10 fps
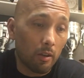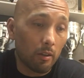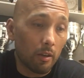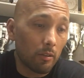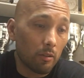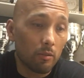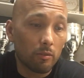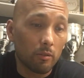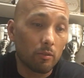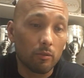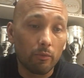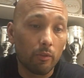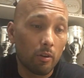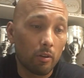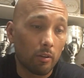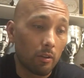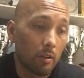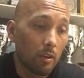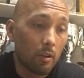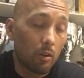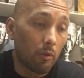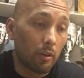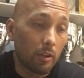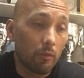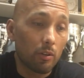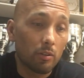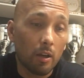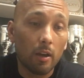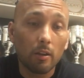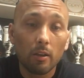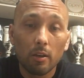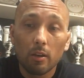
I like this, and this is fun, and I want to give it a shot.